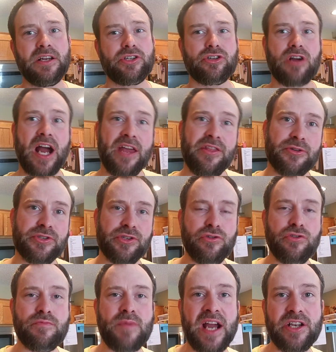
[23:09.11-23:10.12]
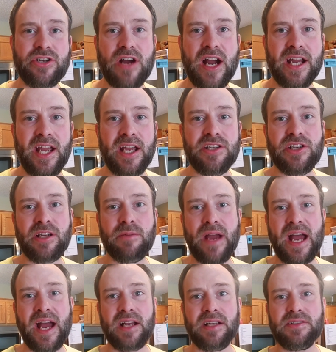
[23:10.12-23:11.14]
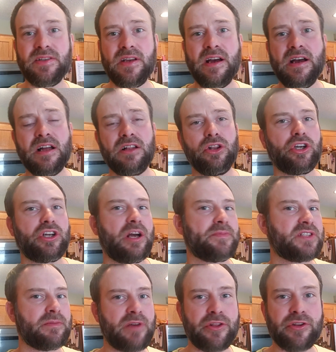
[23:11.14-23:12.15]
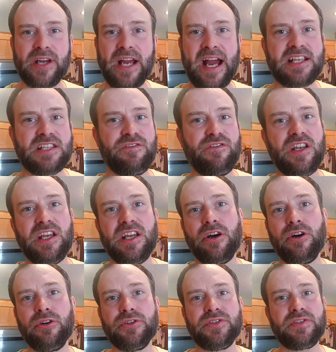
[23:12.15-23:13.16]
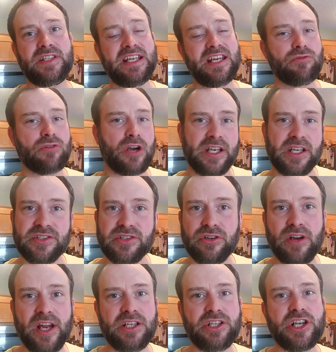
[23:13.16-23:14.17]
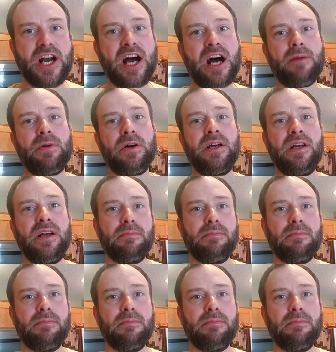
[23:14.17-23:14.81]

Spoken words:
Try those UMAI dry aging bags. Look up some other guys' videos. T-Roy does a great job.